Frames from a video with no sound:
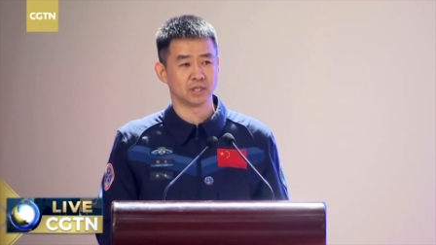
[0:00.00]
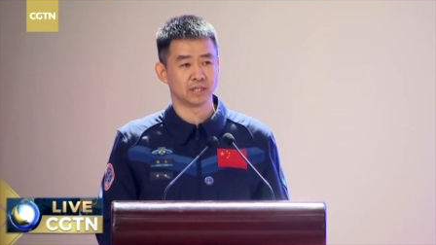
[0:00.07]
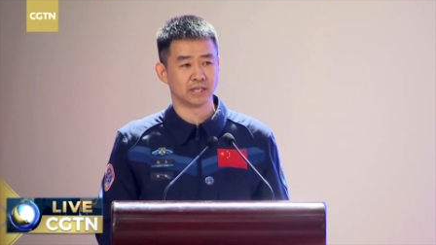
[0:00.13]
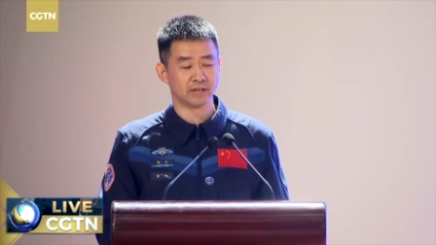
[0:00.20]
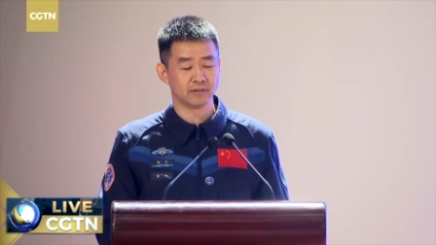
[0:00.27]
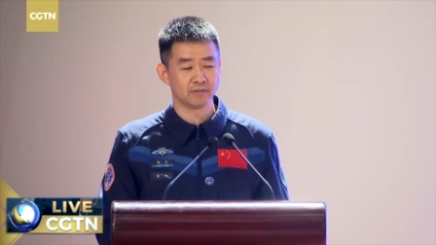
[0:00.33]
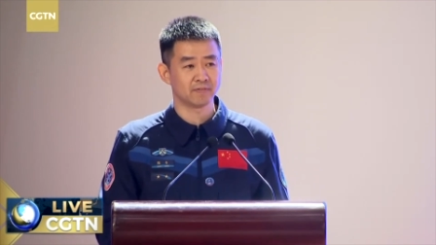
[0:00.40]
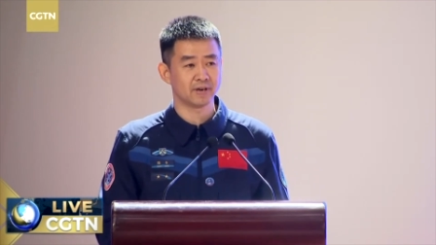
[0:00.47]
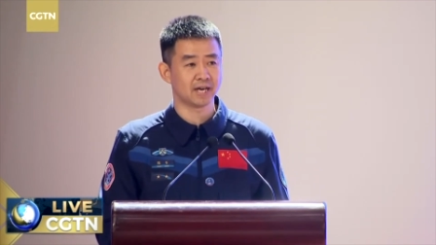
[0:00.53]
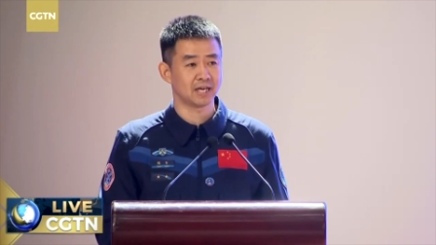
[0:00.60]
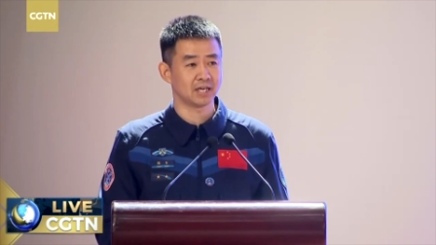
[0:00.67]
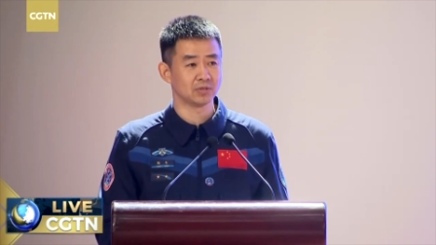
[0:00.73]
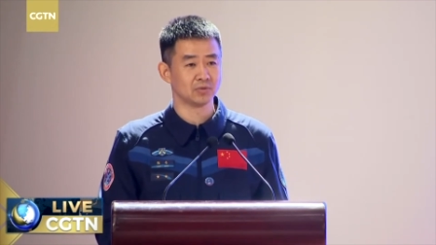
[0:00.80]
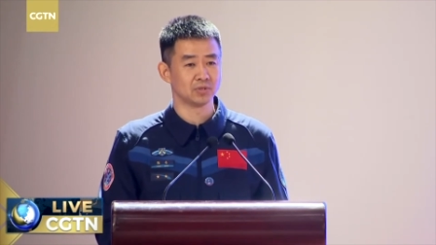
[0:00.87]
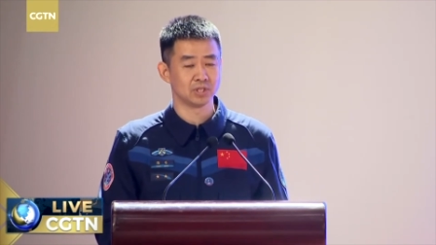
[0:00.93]

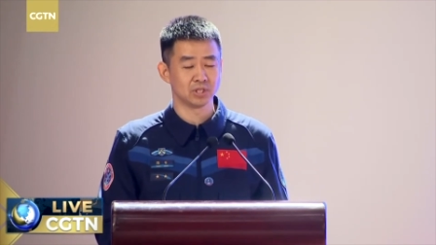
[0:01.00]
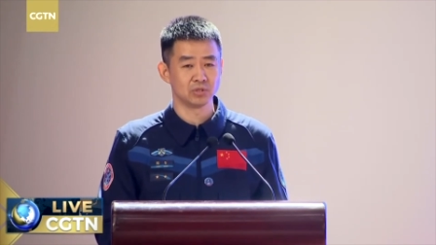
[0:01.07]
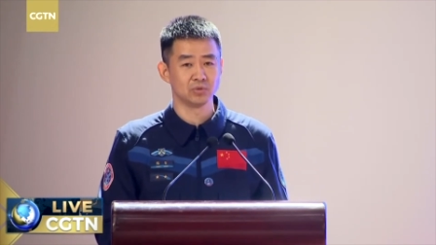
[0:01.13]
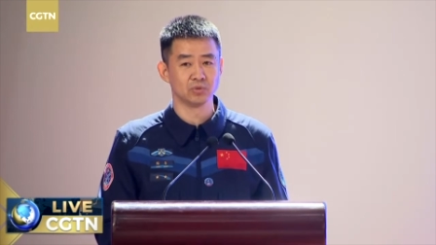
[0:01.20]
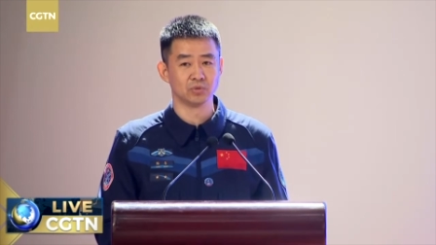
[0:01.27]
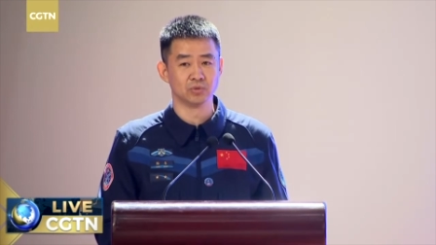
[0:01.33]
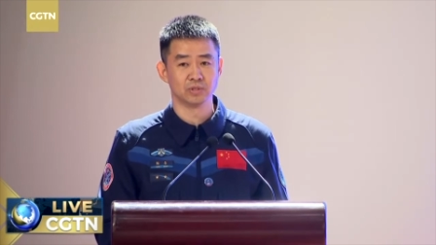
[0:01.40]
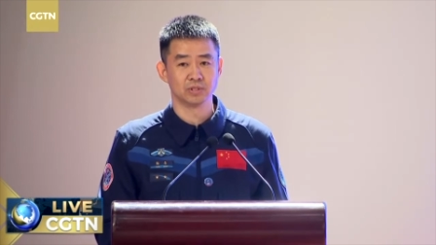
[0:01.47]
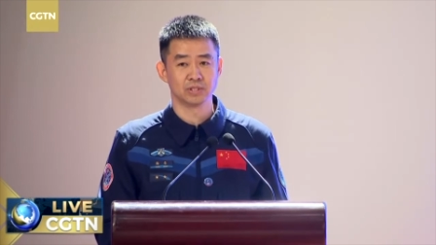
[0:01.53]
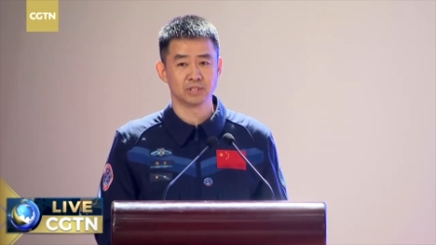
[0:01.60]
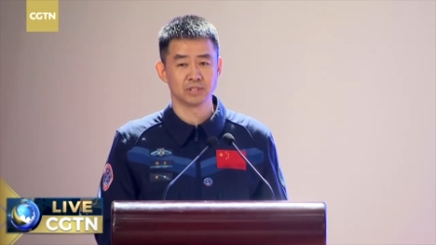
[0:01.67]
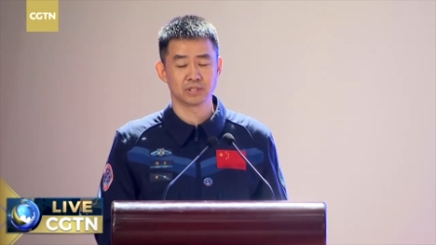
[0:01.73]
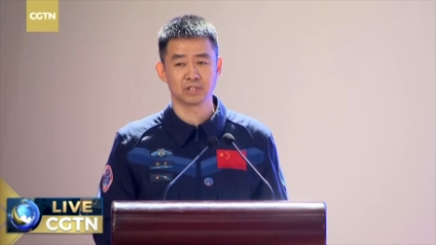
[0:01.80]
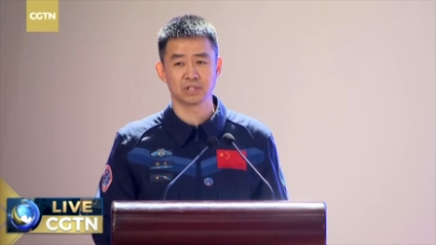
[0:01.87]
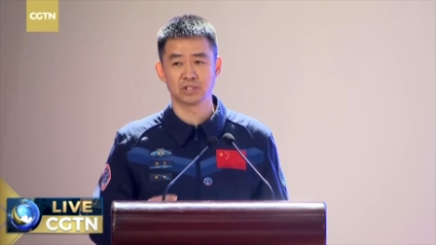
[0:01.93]
Second, the
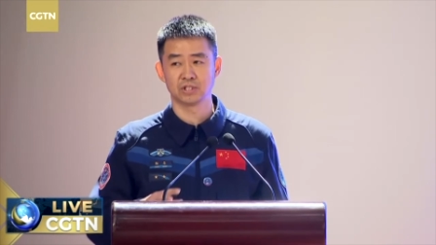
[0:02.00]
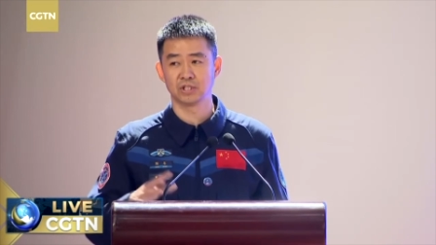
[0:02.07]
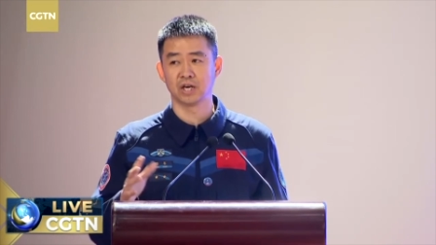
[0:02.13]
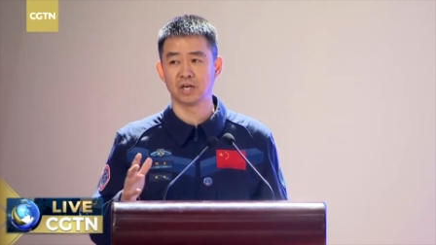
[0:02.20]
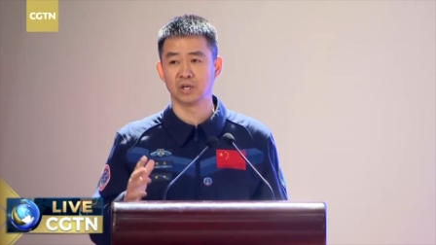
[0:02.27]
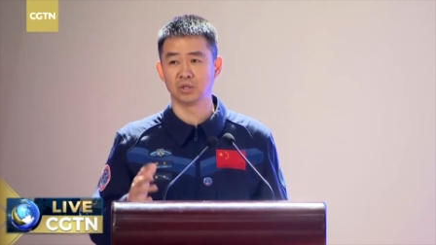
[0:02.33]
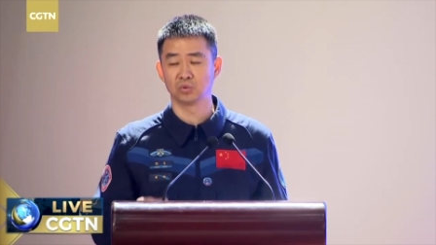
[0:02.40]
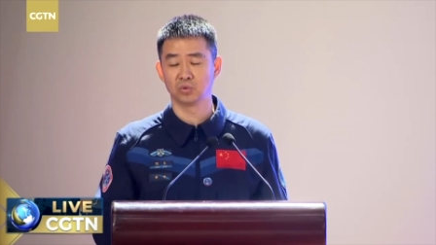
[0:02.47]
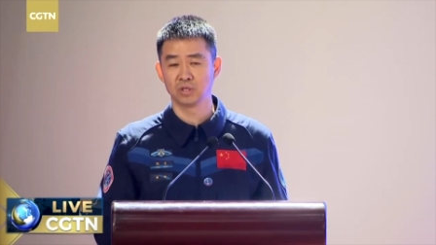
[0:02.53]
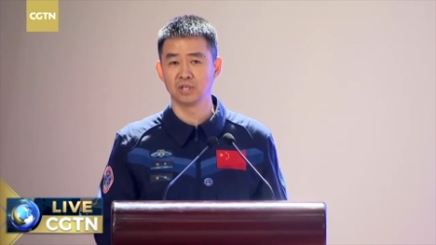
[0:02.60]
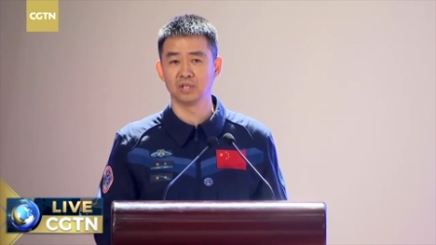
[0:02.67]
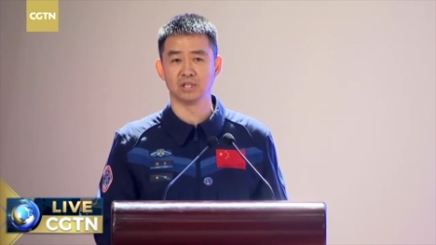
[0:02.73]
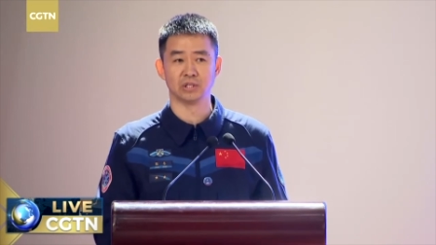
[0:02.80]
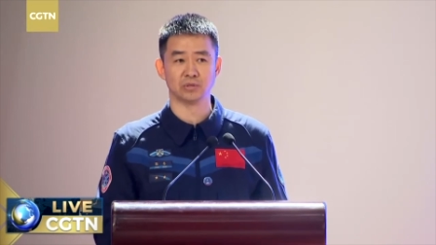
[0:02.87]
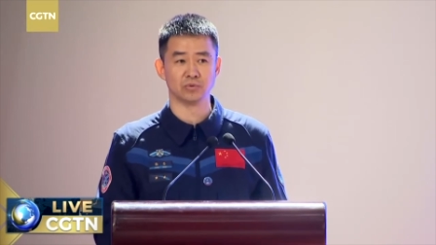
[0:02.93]
research and
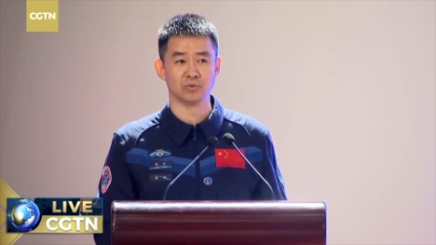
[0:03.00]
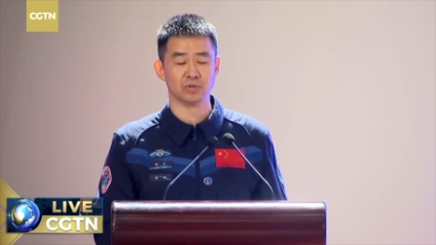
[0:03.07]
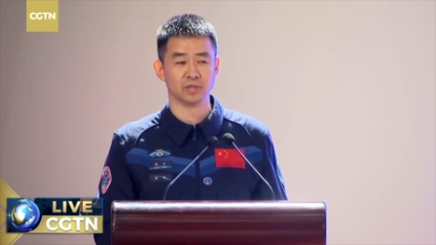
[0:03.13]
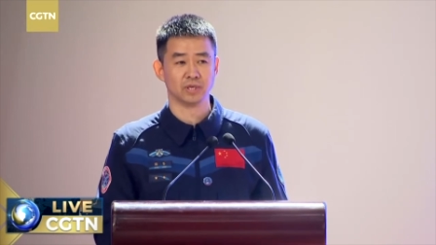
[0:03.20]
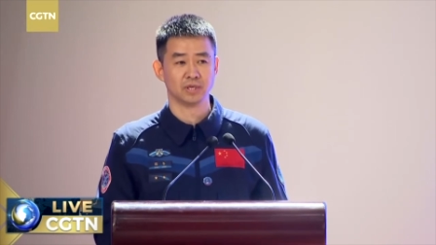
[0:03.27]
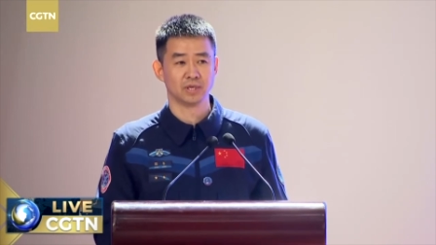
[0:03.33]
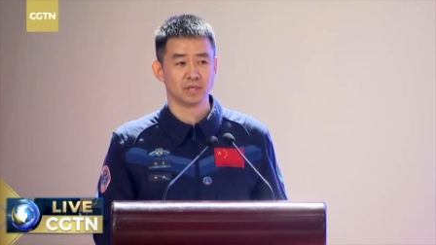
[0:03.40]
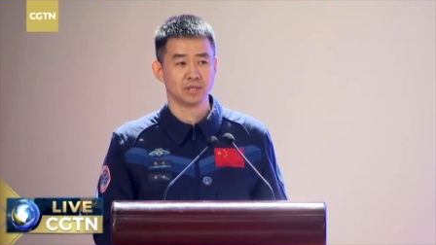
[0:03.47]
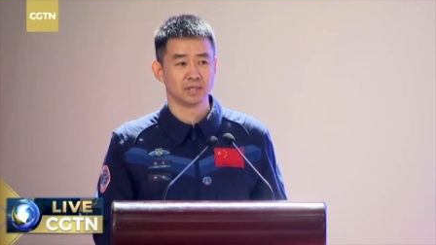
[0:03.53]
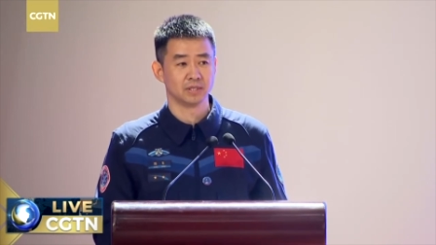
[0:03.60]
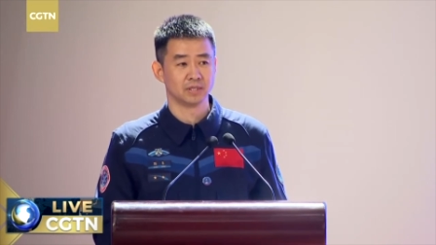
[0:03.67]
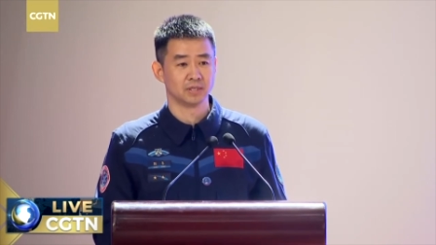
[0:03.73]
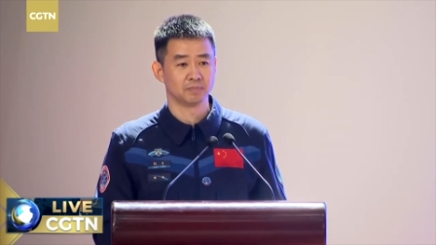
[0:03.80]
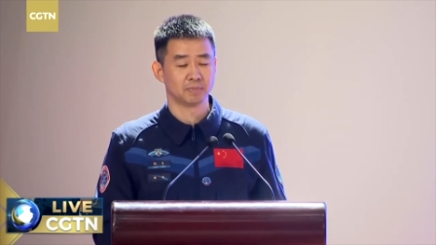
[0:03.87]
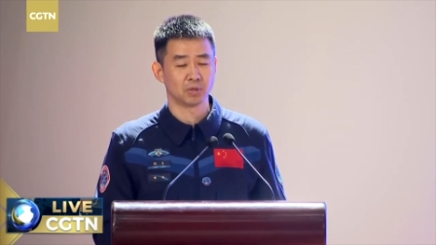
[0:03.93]
application of space
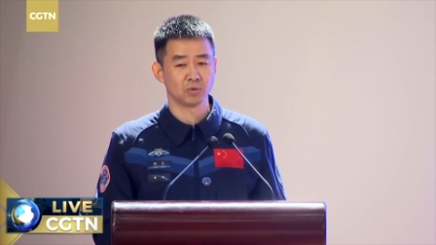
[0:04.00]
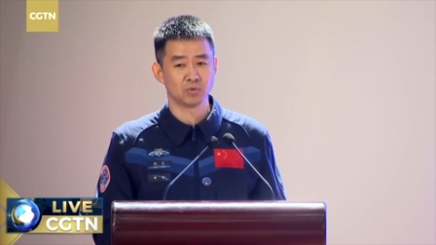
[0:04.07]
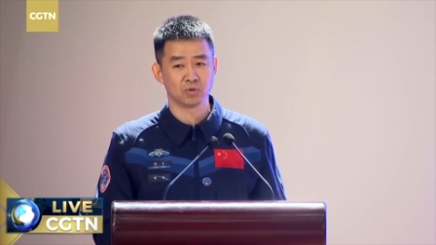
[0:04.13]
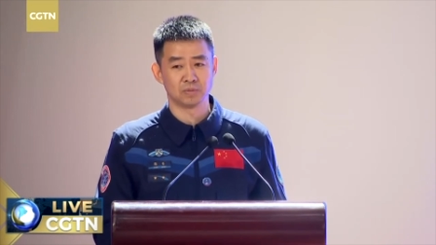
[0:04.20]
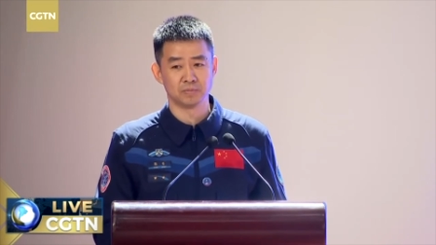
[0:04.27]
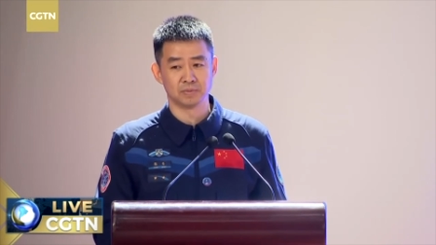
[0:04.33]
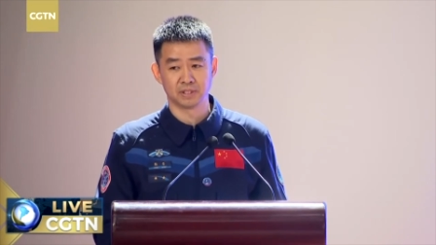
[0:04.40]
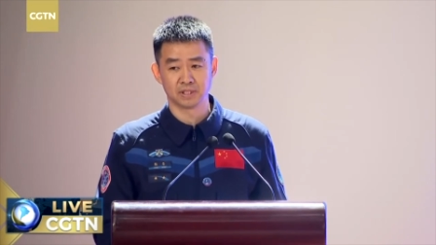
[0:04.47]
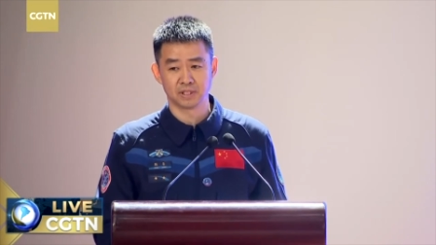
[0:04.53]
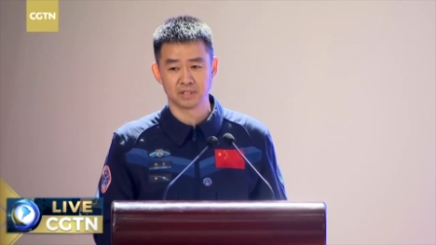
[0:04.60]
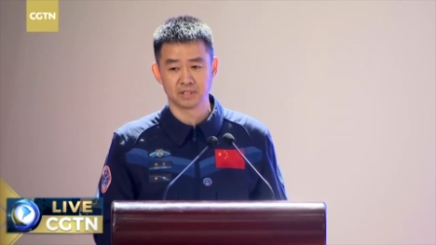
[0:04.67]
technology